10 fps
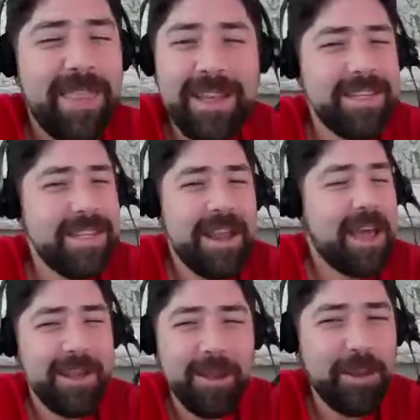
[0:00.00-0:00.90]
they did
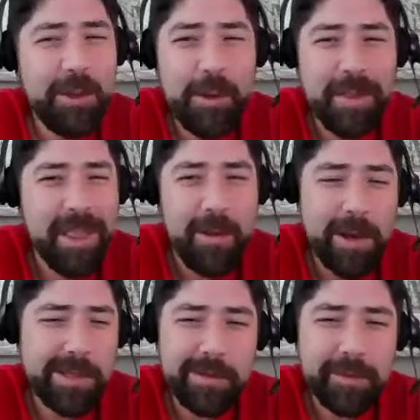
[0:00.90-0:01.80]
not include in the
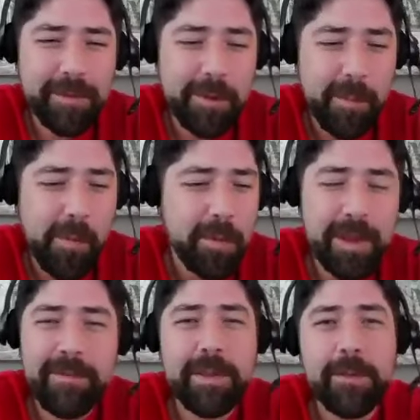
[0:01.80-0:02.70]
original film or
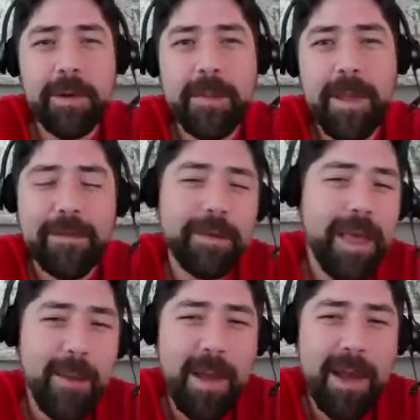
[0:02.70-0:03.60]
even the remake for
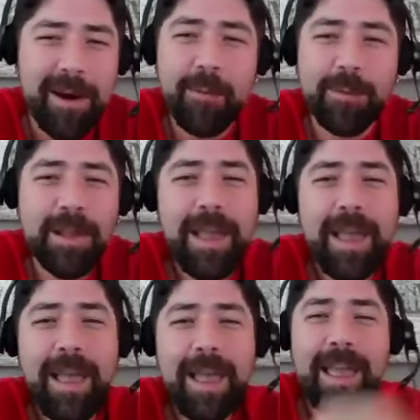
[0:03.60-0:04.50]
that matter.
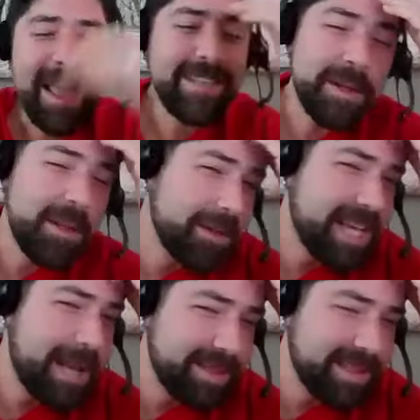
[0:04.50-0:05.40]
It's been a long
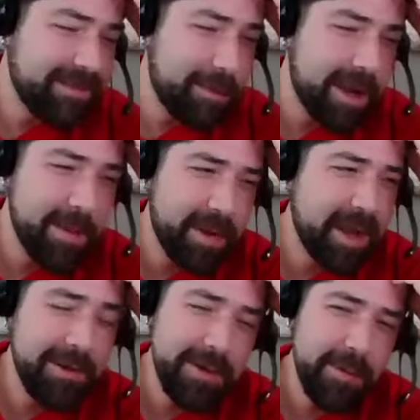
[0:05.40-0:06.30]
time since I've read it, but
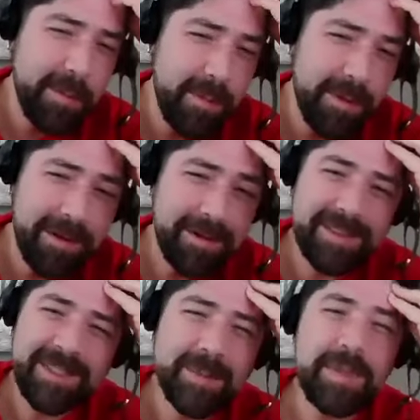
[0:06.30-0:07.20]
I do remember
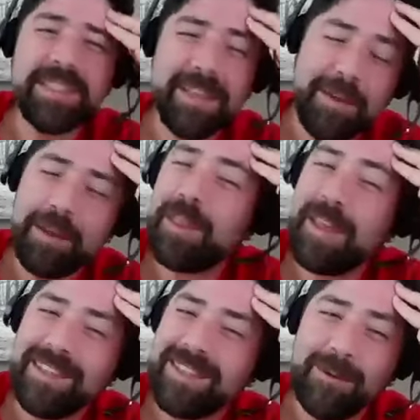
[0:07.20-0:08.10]
specific
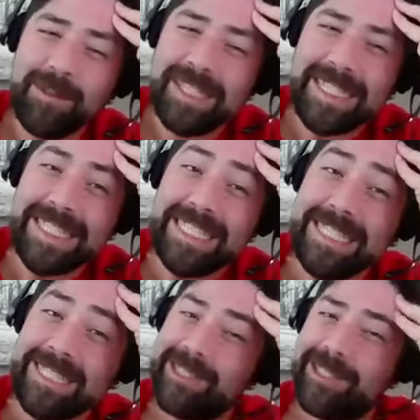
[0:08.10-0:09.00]
things. I was like,
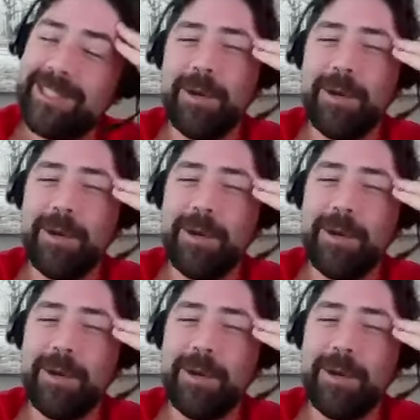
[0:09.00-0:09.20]
yeesh,